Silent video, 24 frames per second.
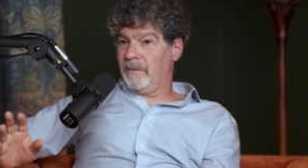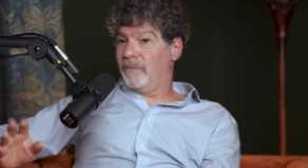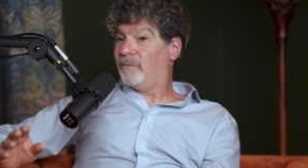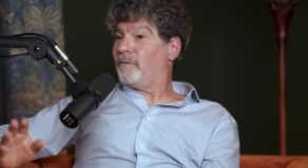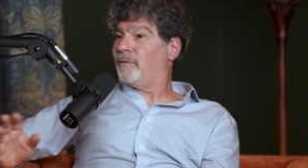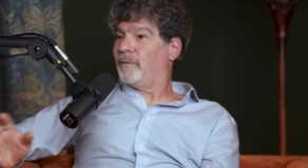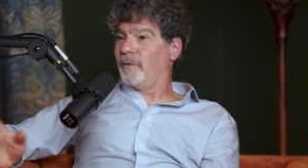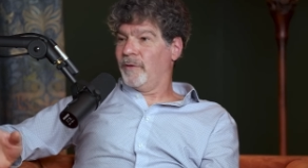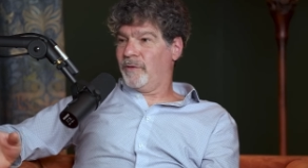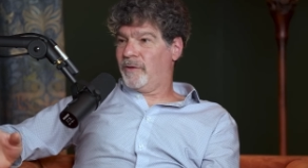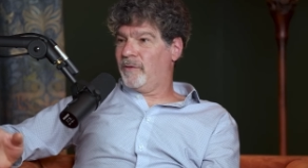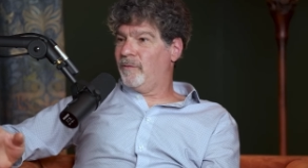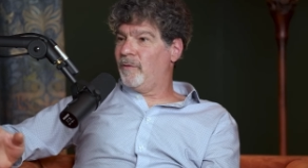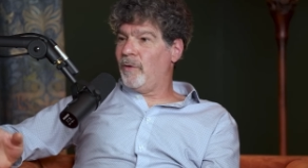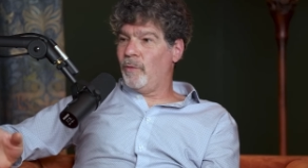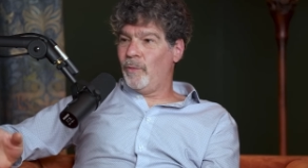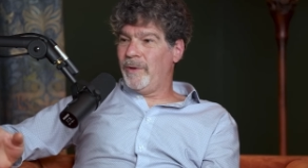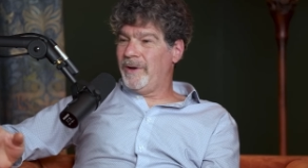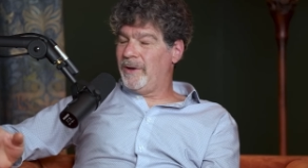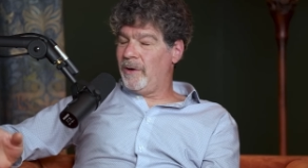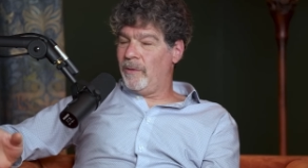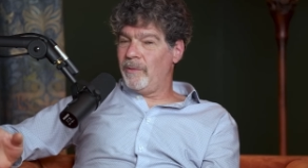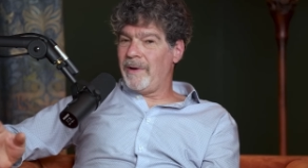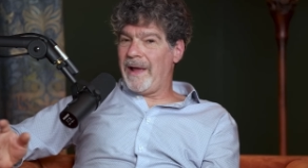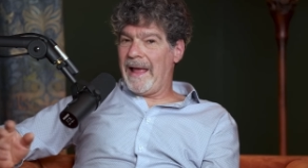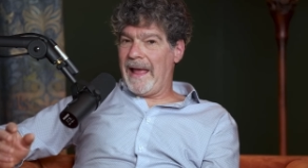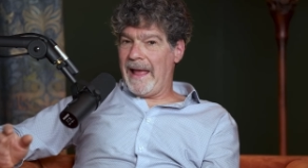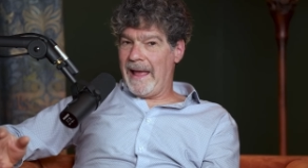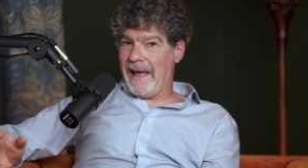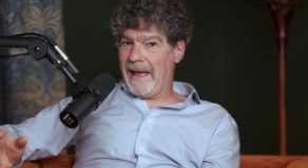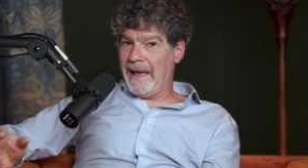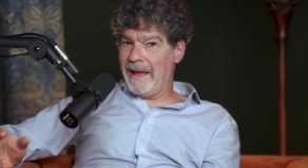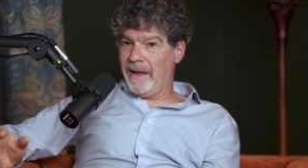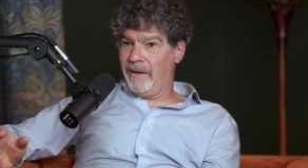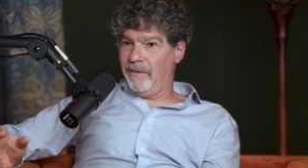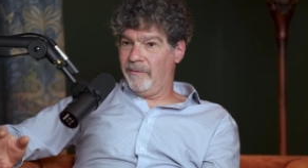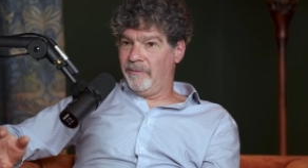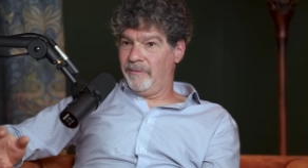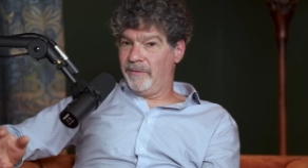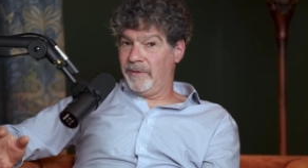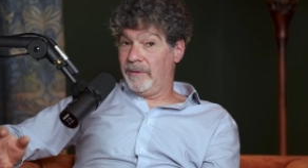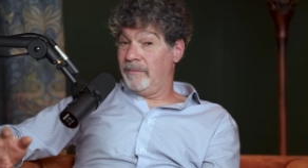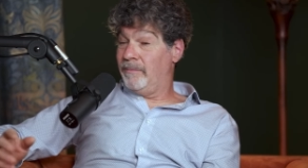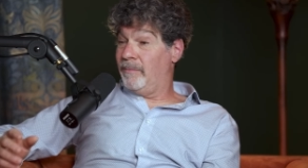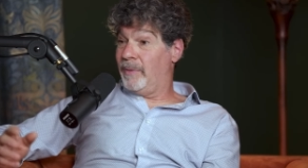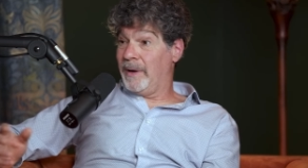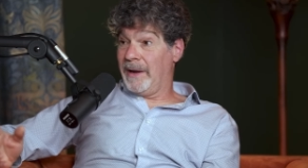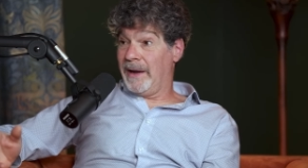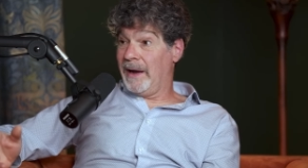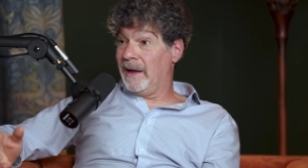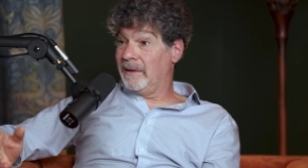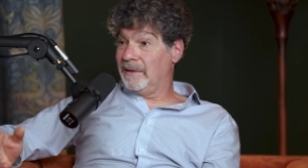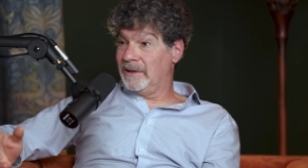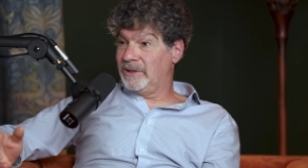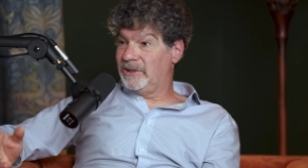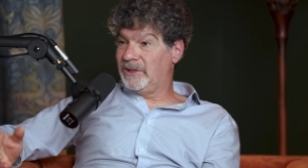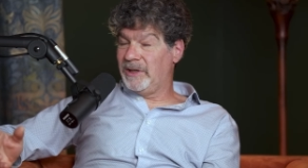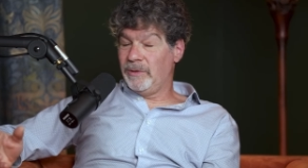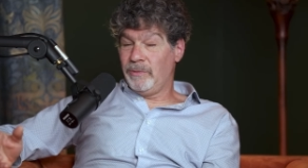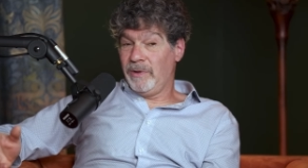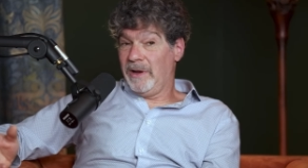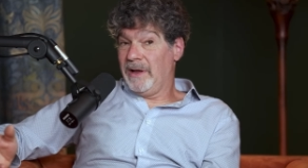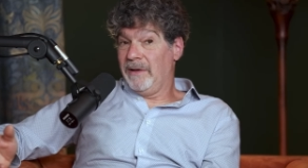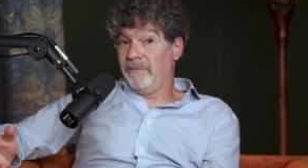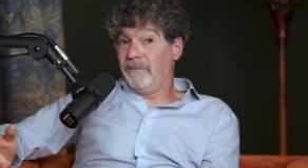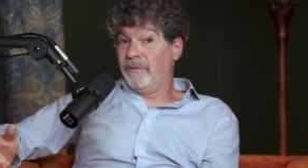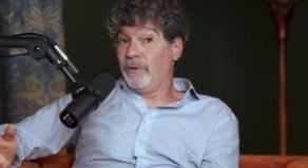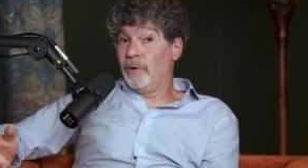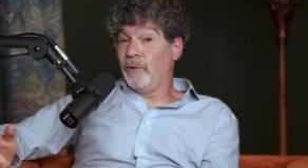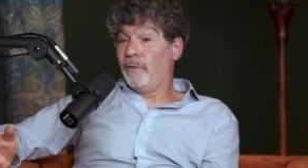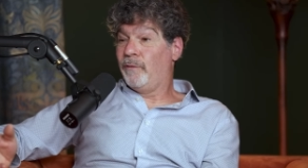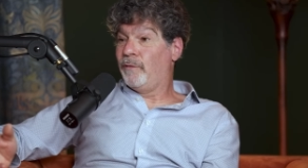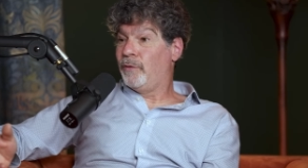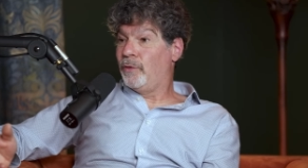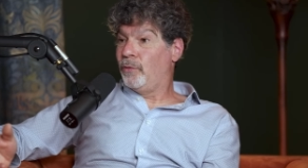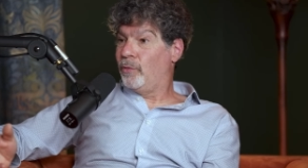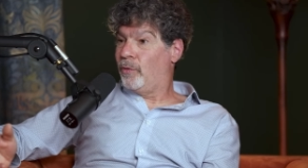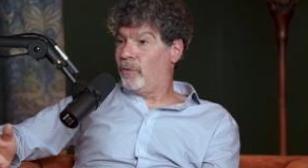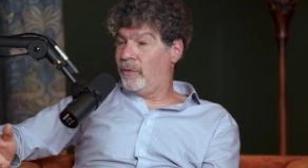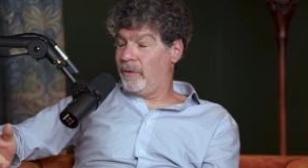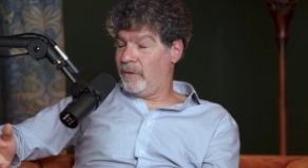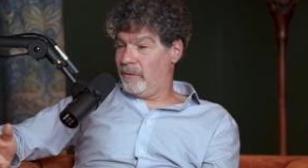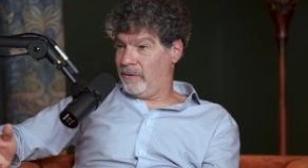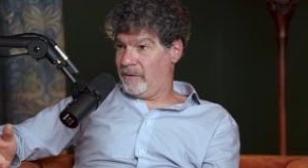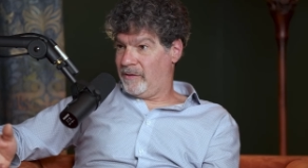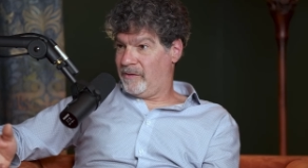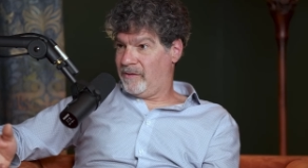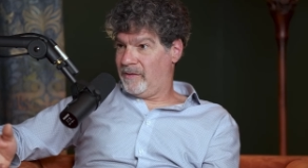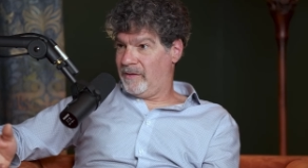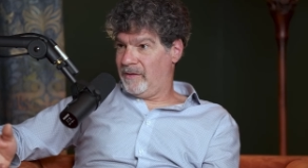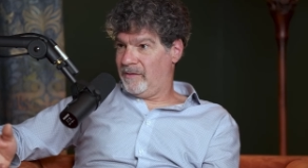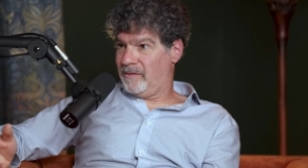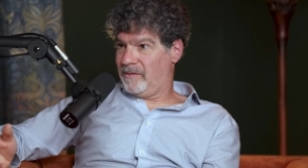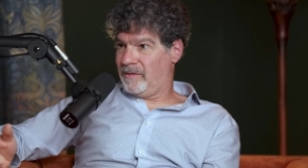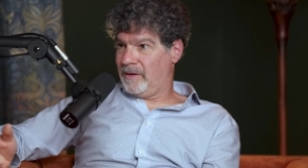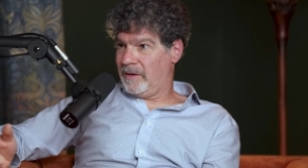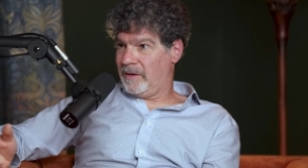first of all, we don't have, in biology, we have very few theorists these